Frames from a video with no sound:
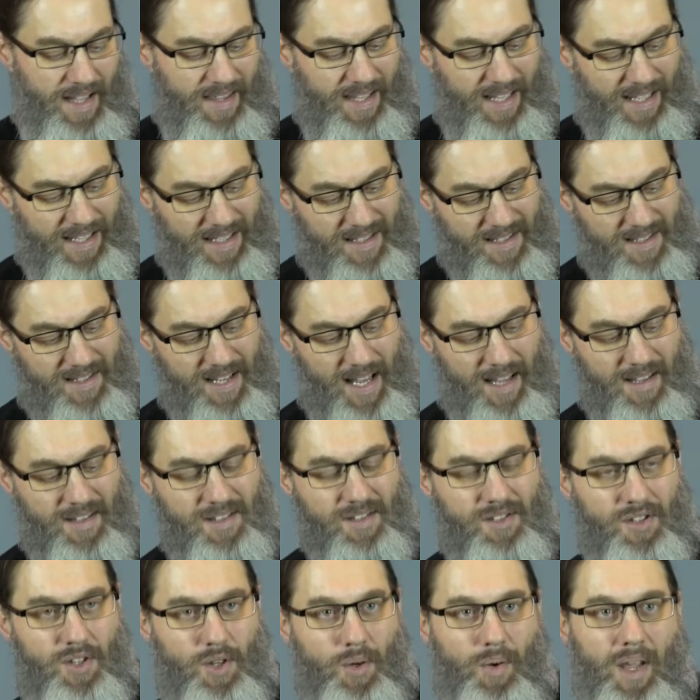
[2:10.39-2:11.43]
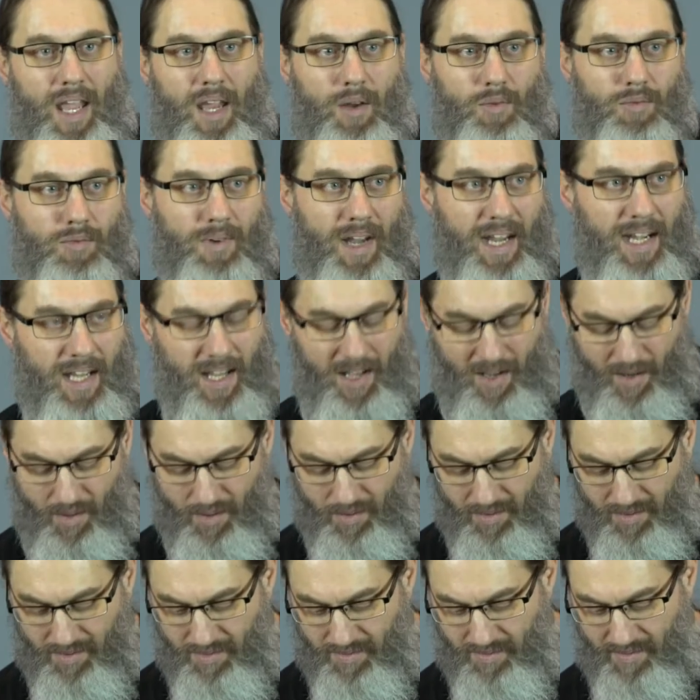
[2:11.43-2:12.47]
that it sends to a
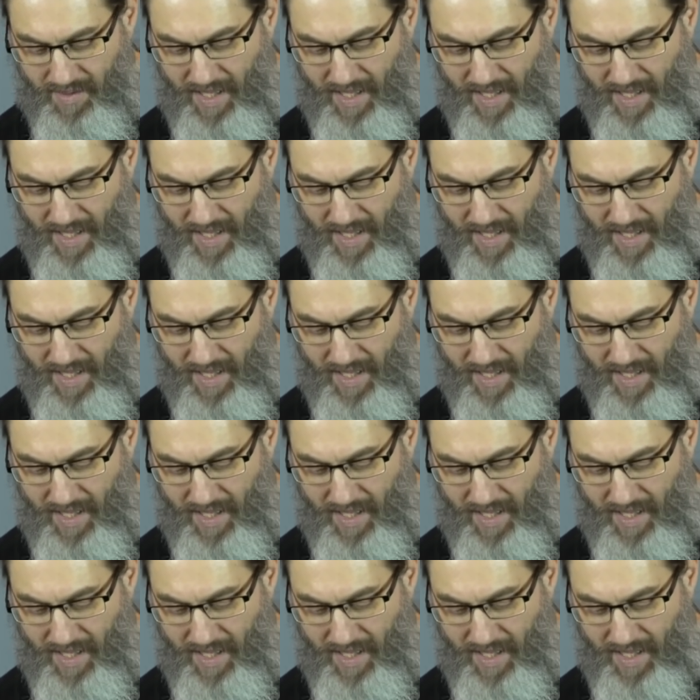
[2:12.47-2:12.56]
radio,